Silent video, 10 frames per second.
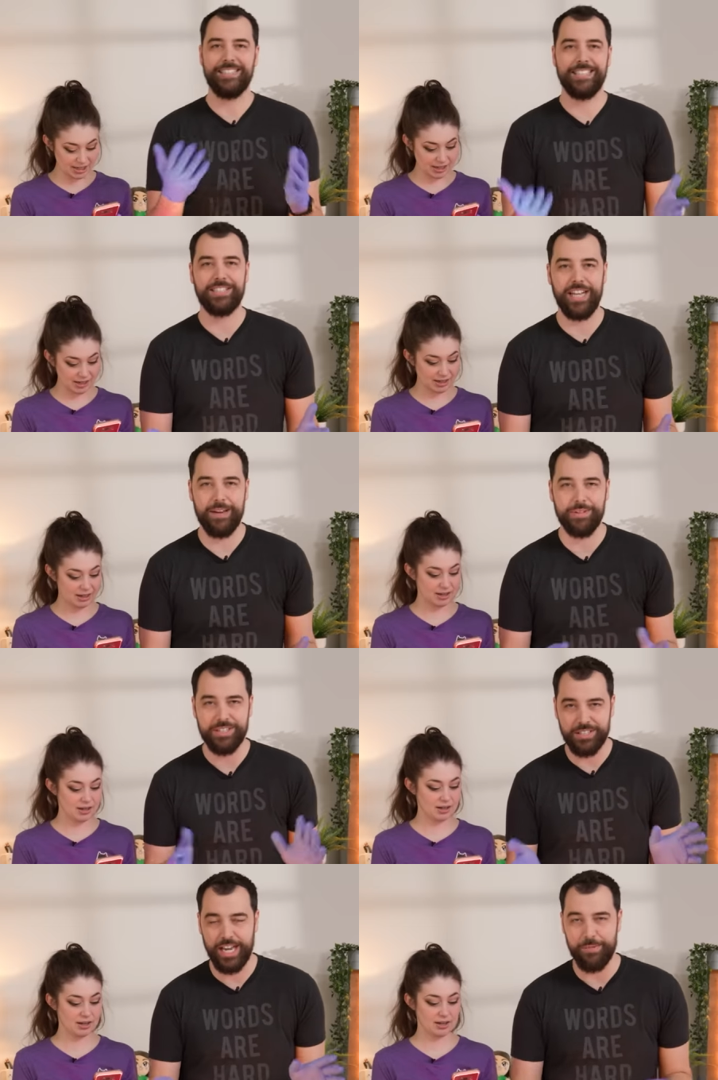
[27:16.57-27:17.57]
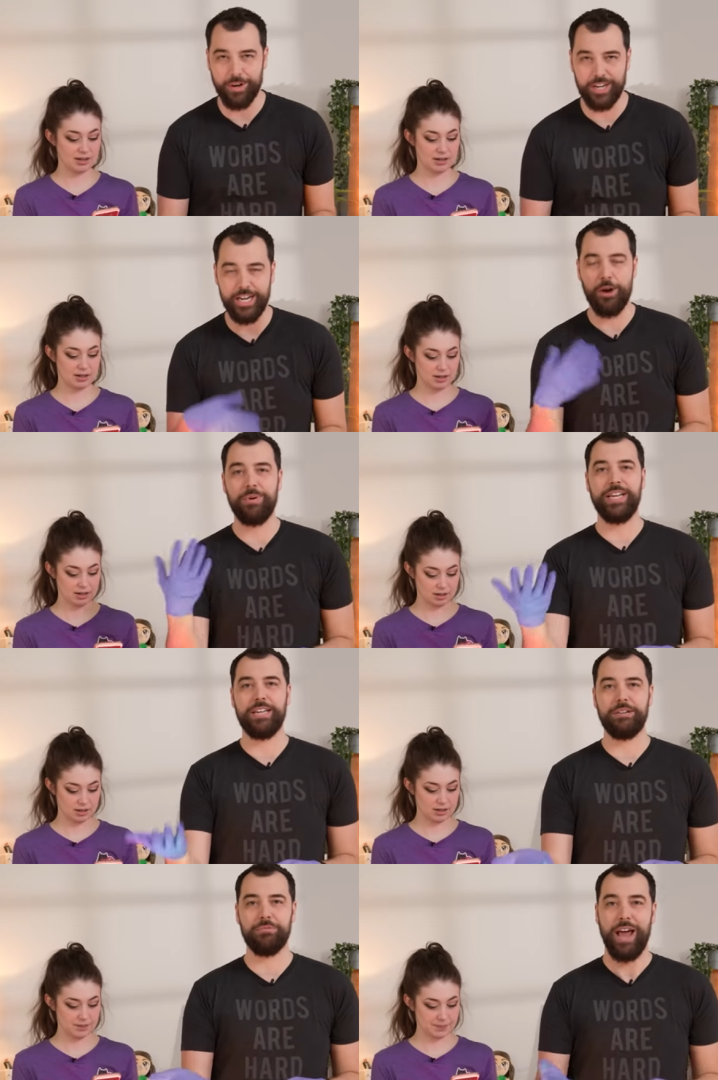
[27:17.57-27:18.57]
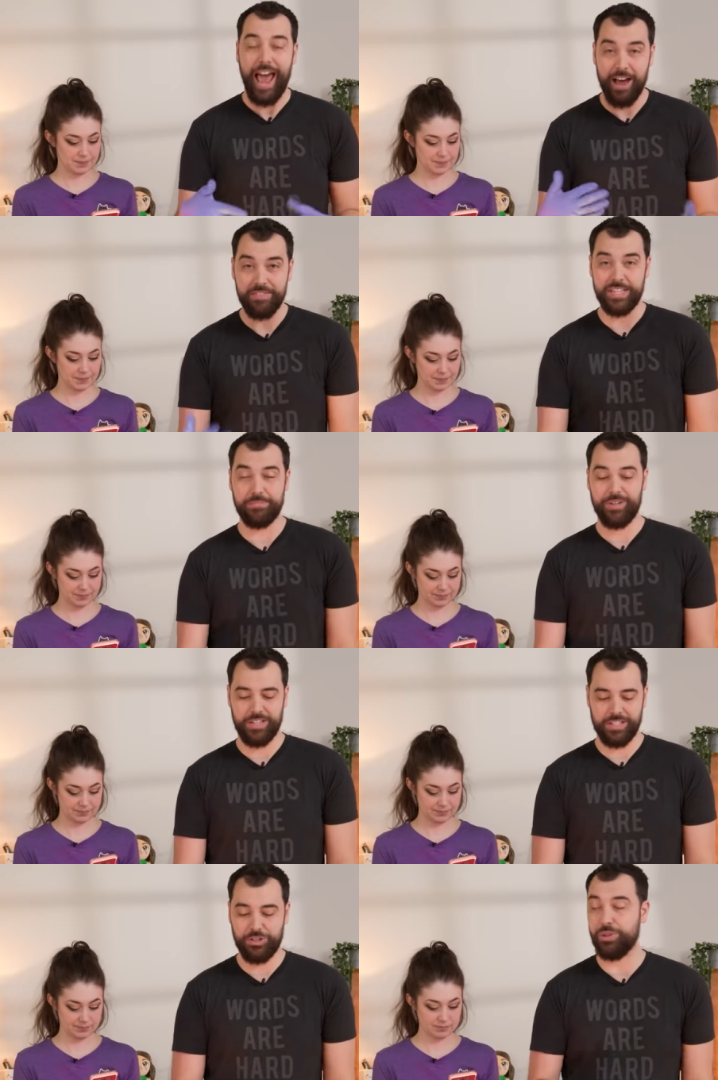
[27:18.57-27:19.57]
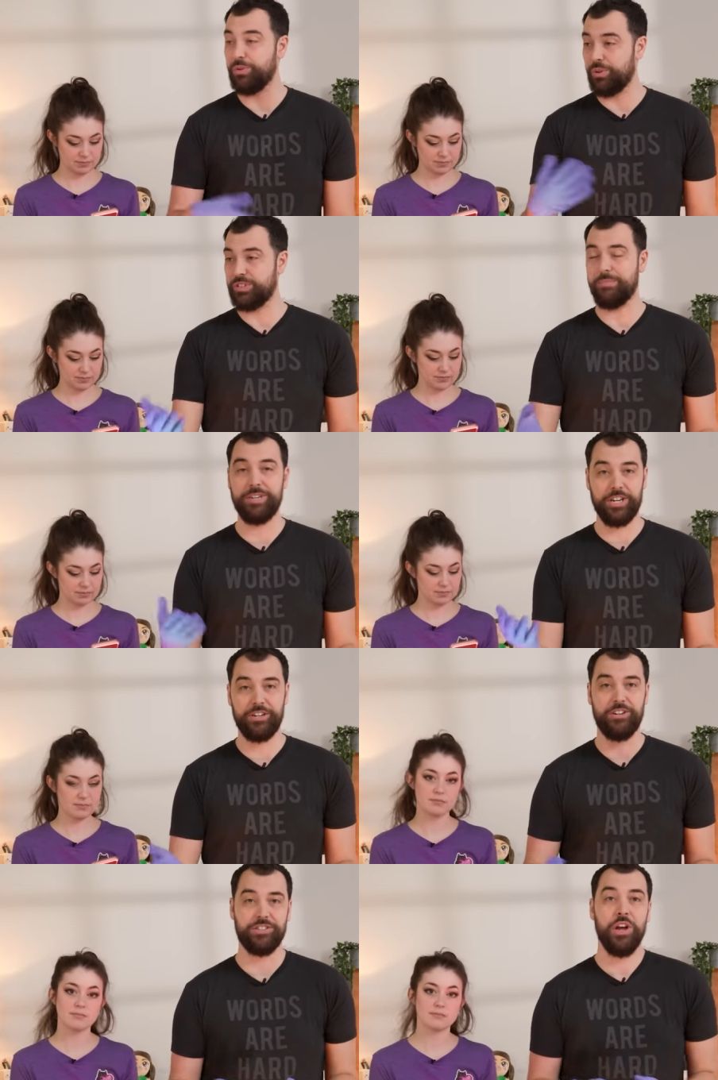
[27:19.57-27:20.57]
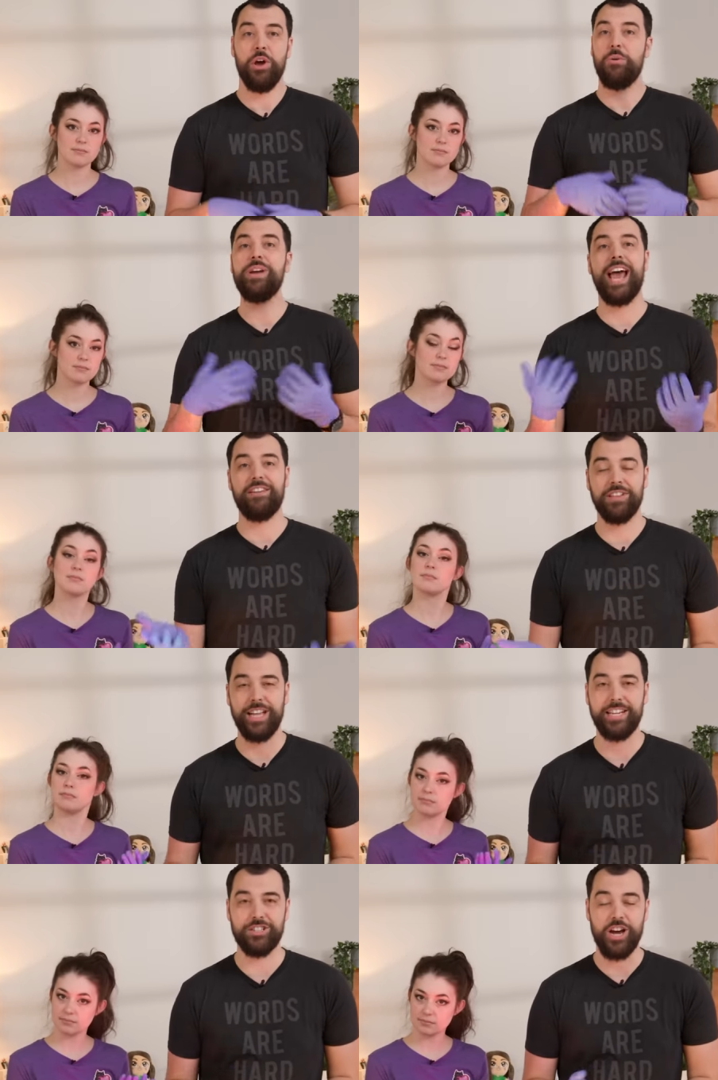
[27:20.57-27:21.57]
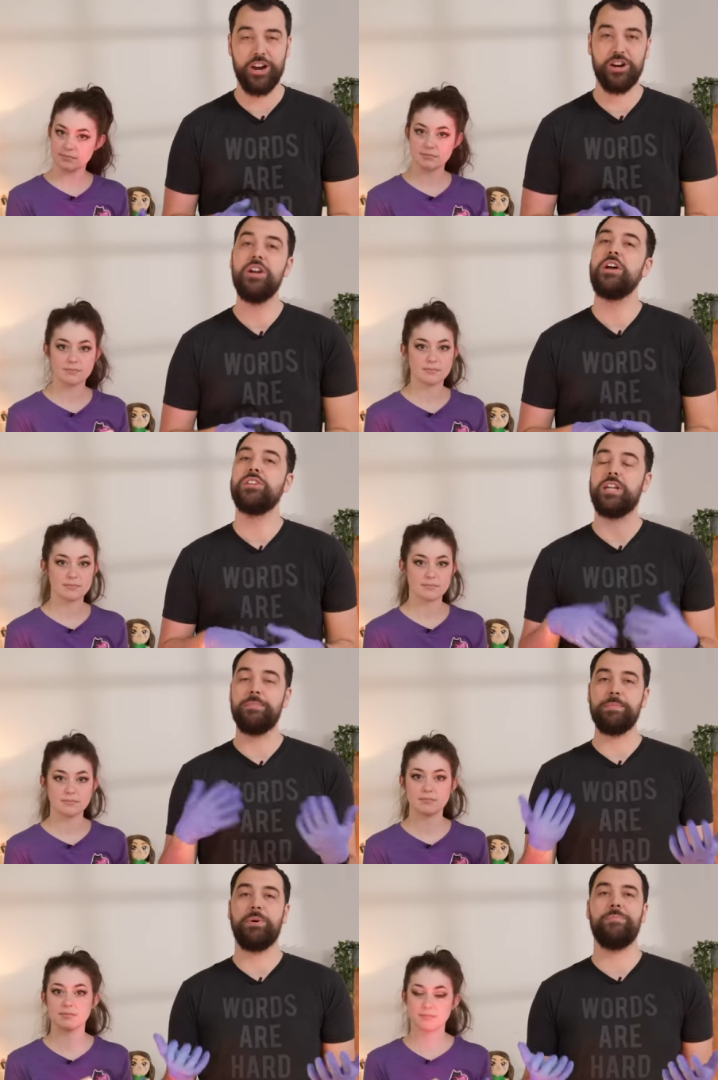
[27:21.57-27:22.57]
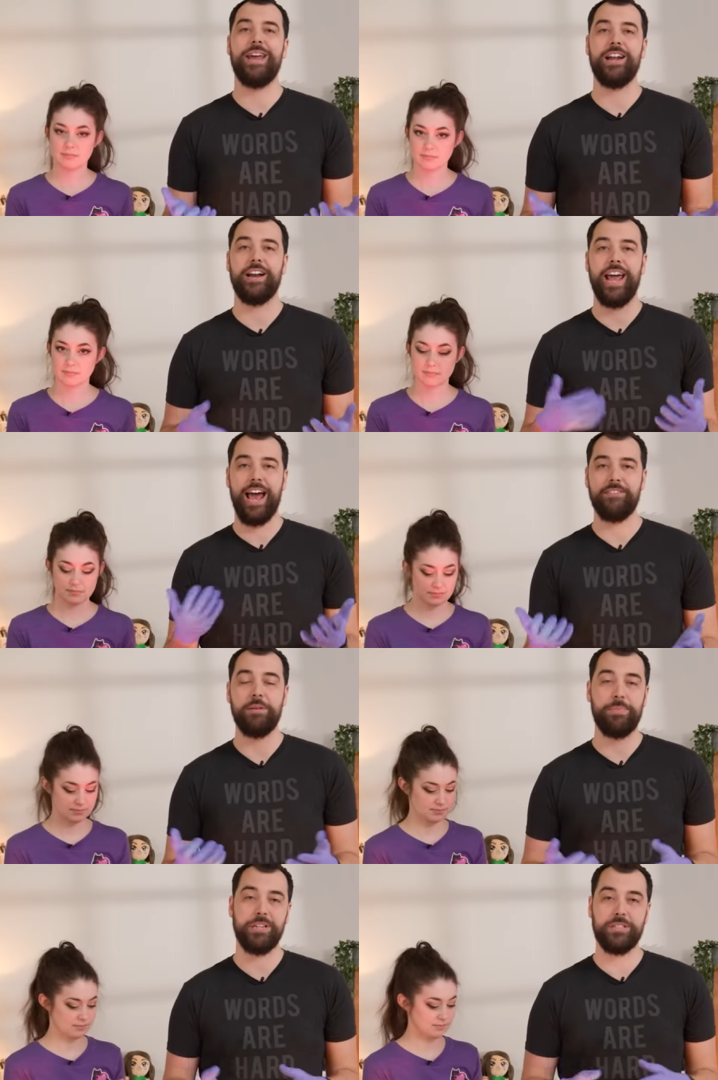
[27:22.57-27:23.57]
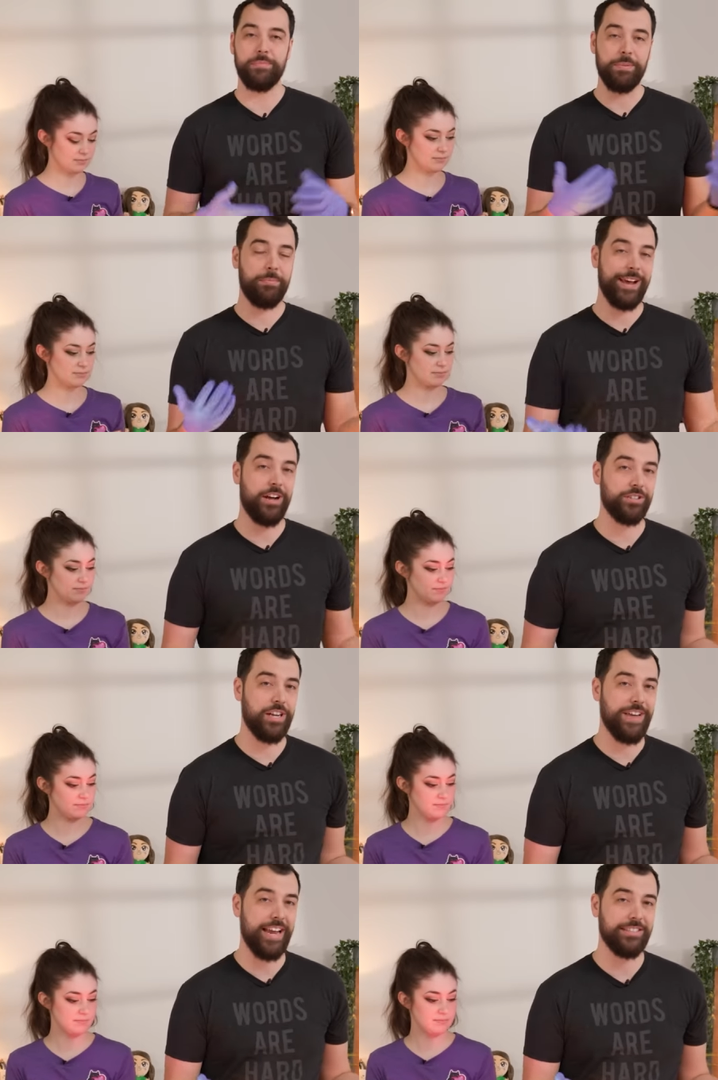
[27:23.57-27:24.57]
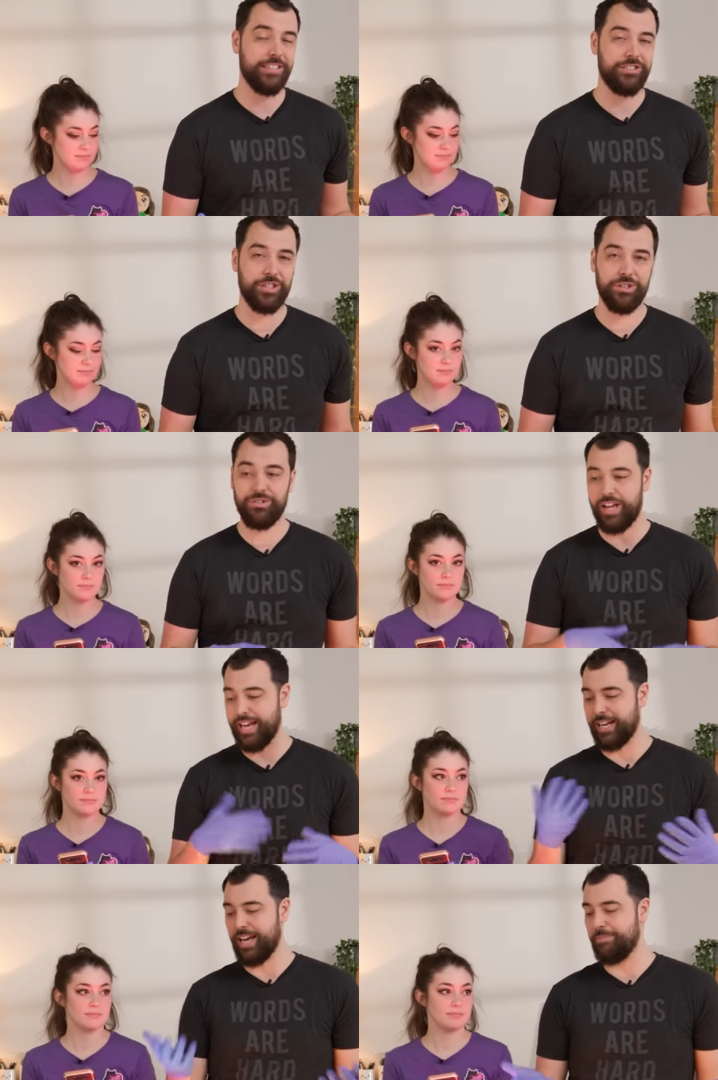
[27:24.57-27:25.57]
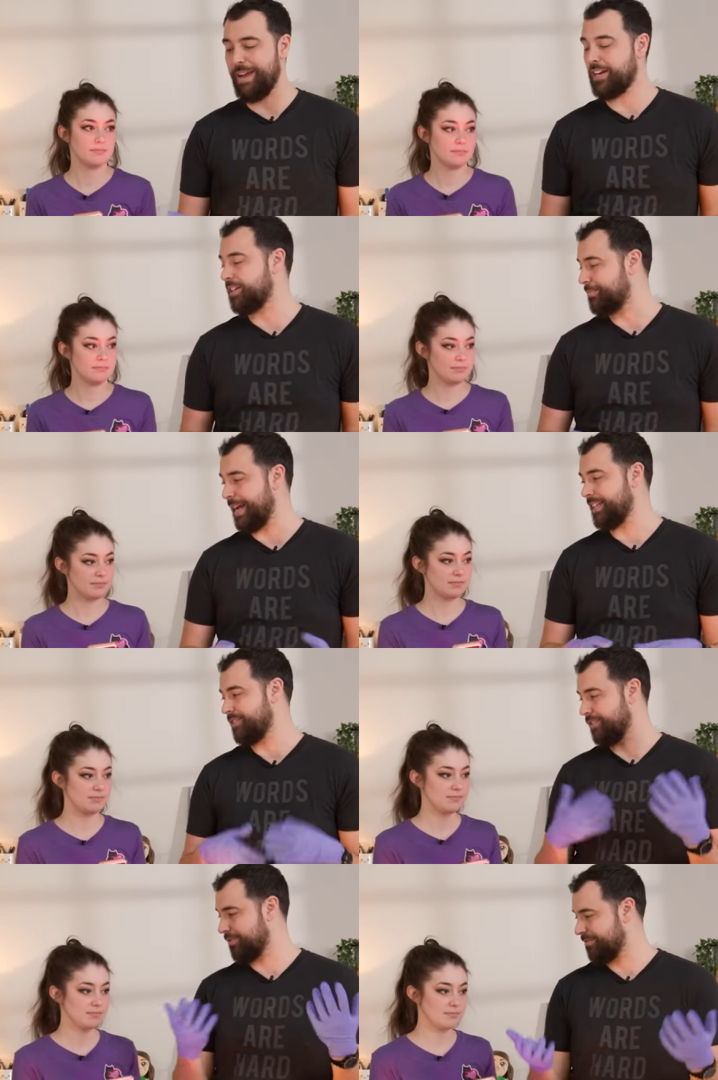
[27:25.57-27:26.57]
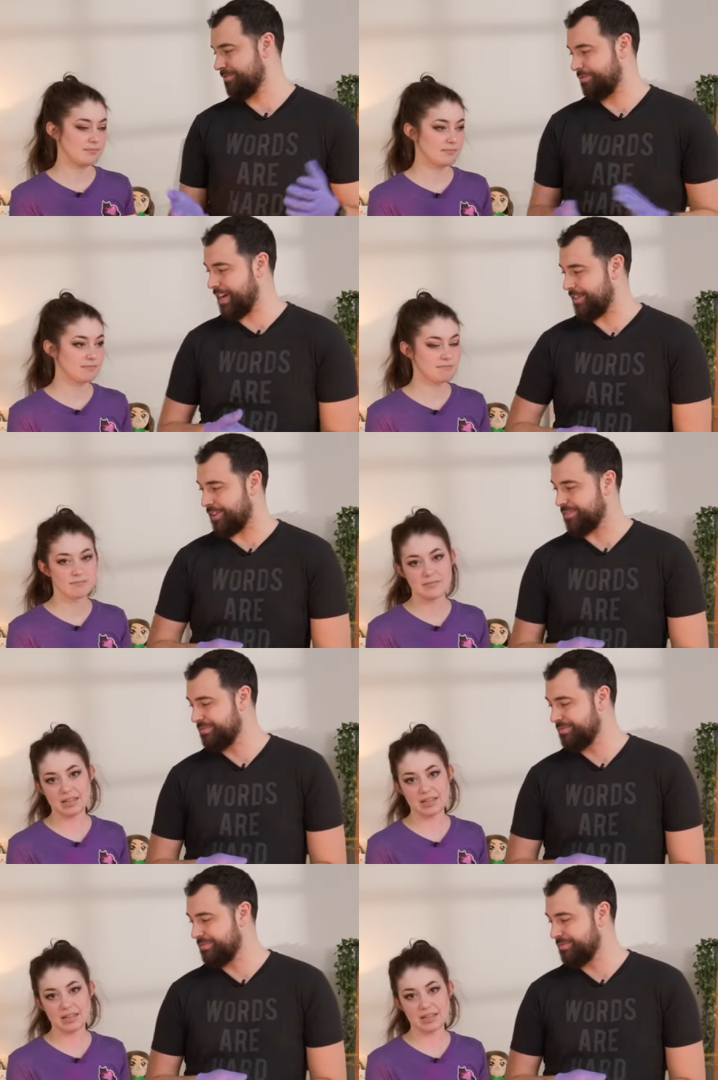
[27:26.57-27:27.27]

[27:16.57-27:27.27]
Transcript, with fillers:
Speaker 1: Disclaimer, disclaimer, you know, we have these tools and materials. We have the laser cutter. Some people may not have it, but some people might also have access to like a makerspace or whatever.